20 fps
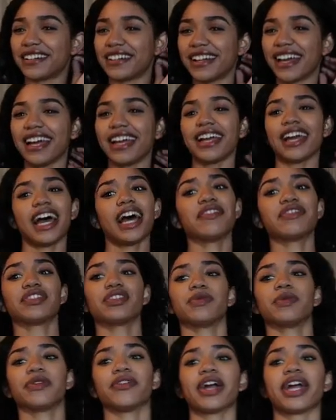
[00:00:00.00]
I have
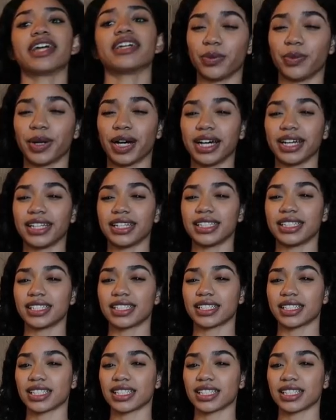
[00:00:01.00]
to be right. The buttons.